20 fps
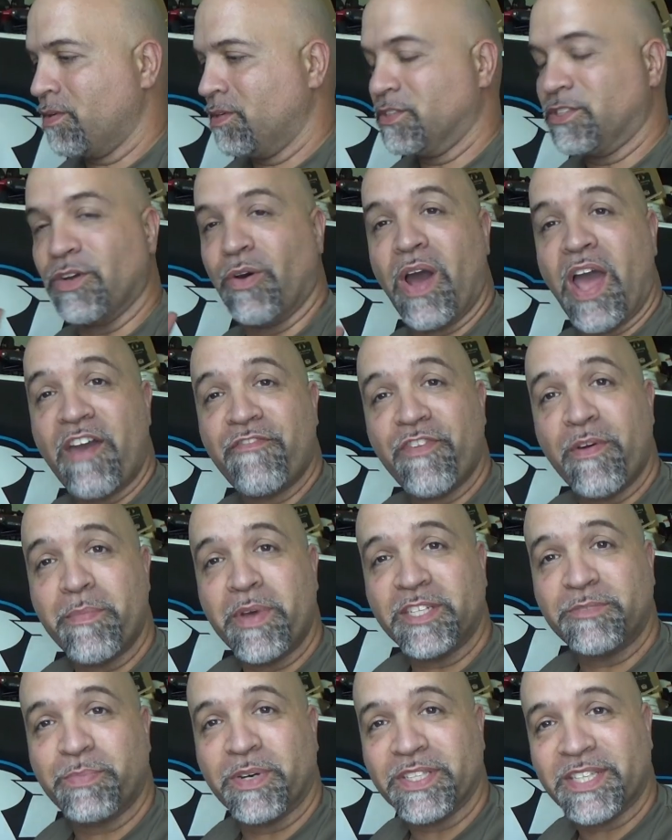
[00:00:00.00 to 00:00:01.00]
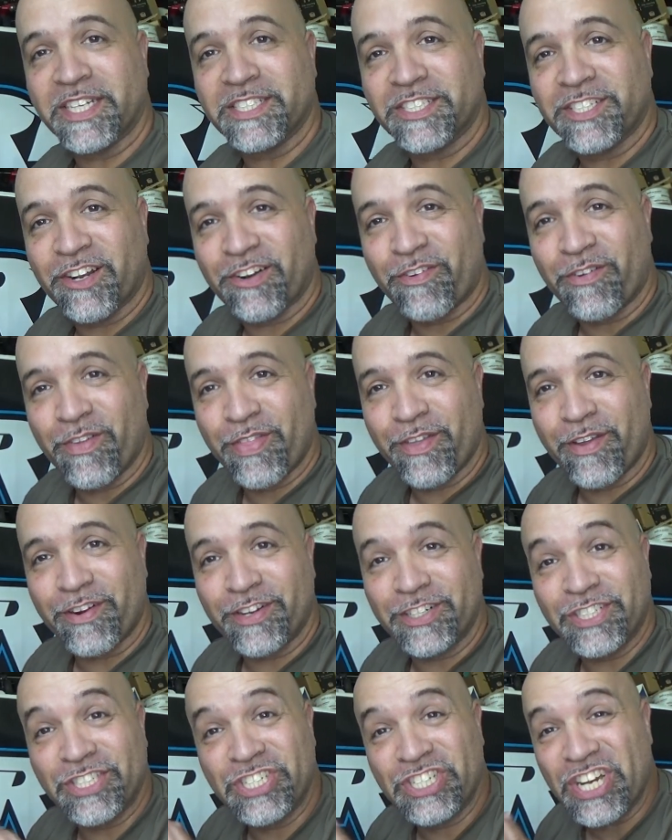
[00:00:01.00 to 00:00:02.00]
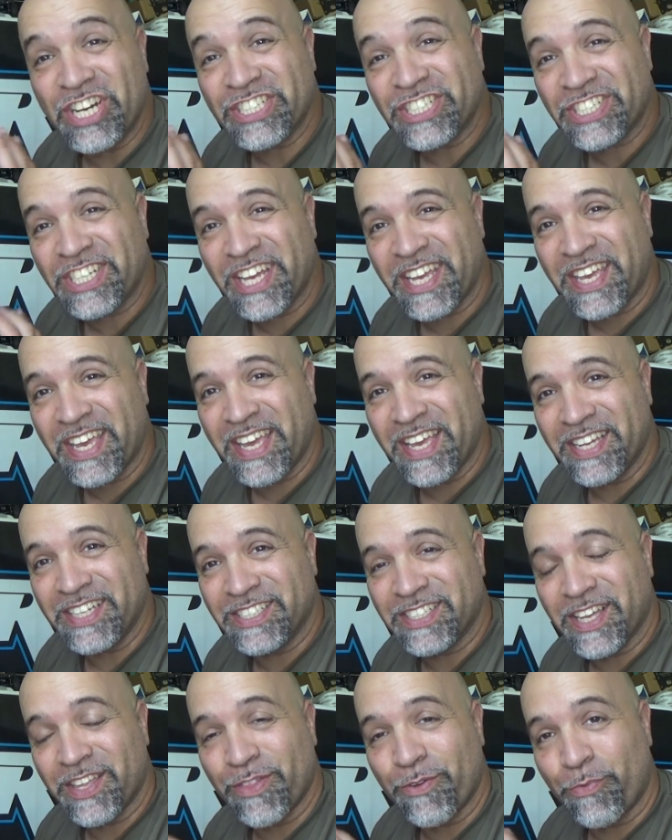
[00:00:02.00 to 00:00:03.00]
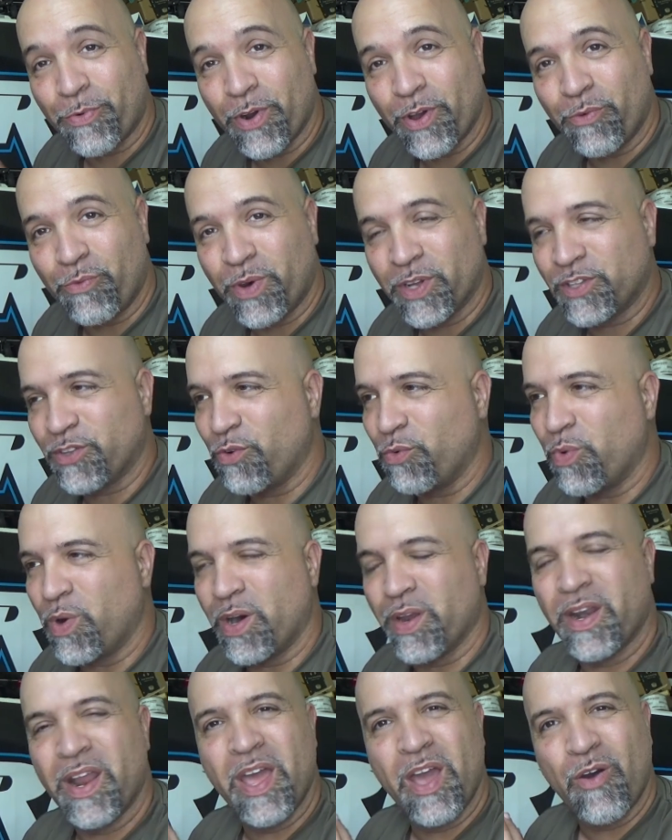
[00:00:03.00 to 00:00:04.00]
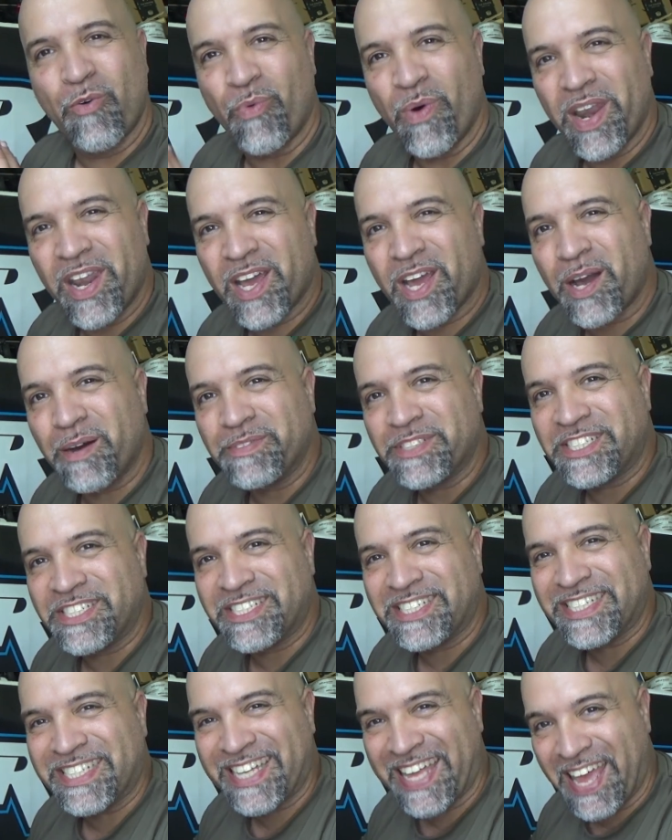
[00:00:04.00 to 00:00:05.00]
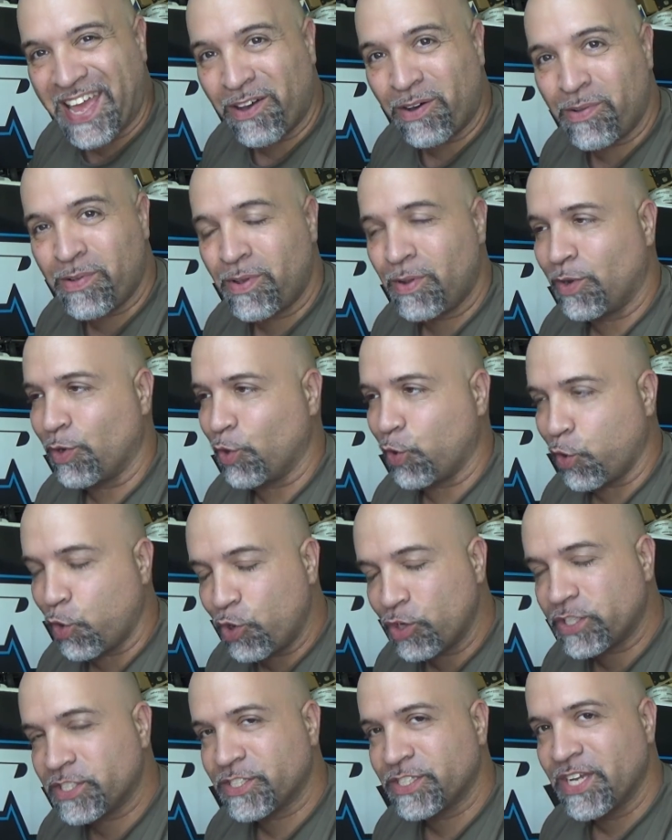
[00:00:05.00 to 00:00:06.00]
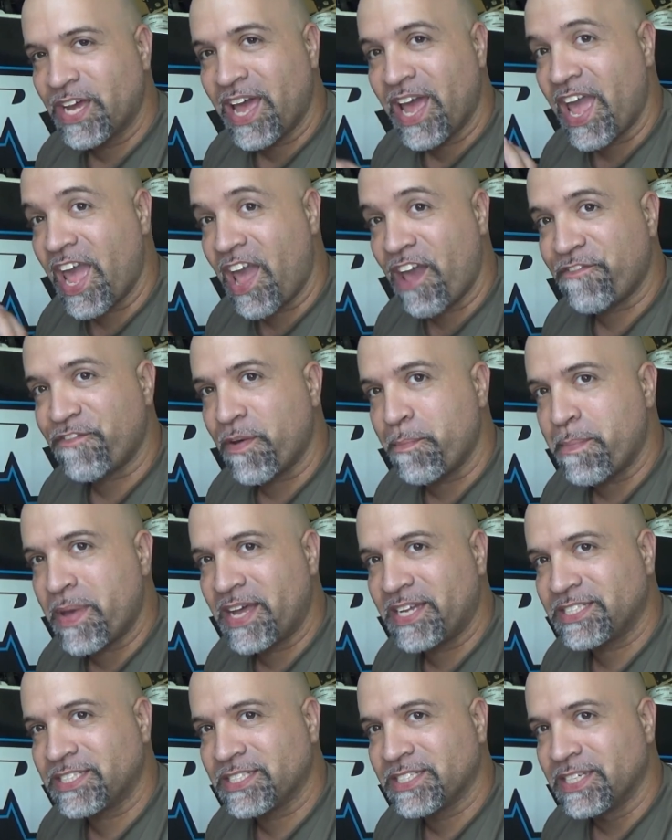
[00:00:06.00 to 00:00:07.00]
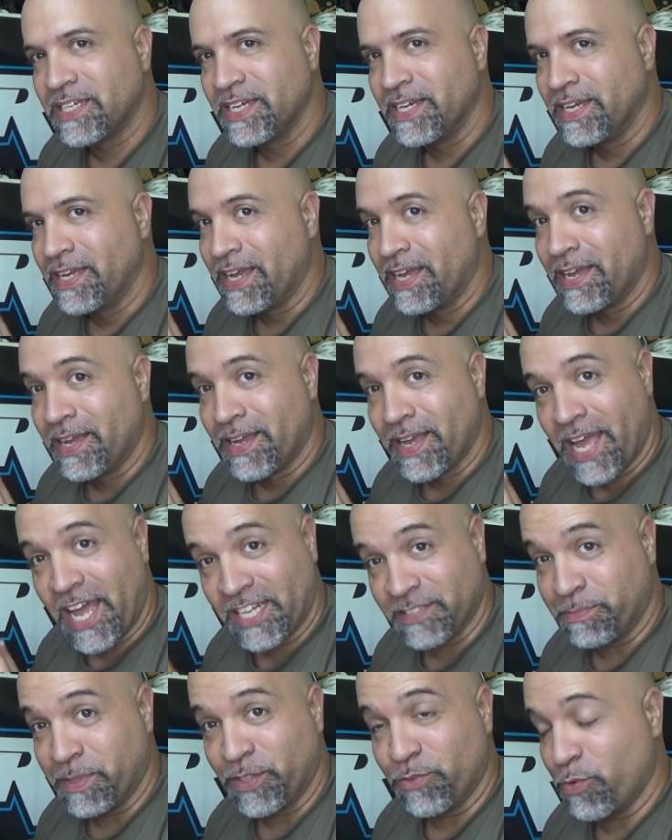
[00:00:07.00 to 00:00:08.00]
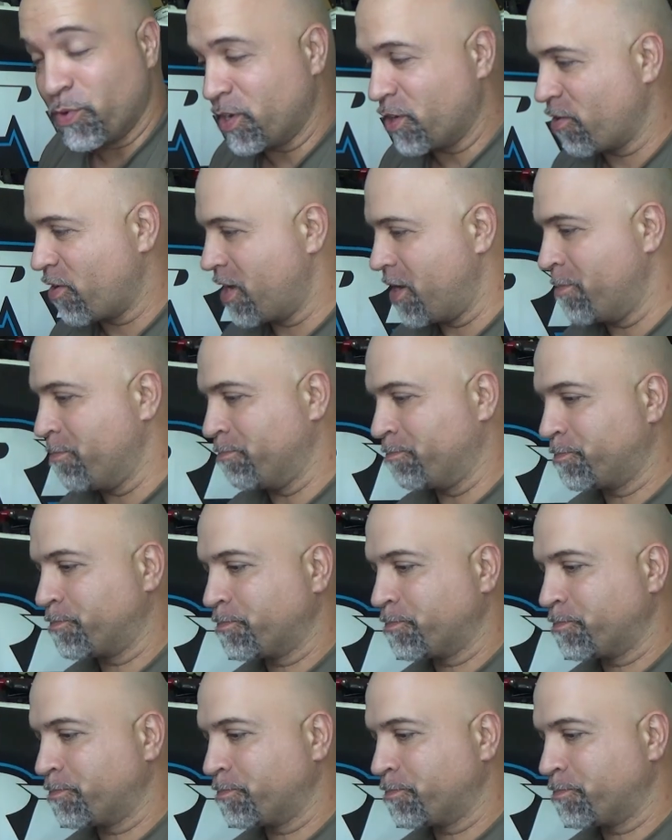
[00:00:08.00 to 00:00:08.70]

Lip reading: So FMS put that sticker in there just like it is in the real one-to-one. When it comes to scale looks, FMS has been doing great.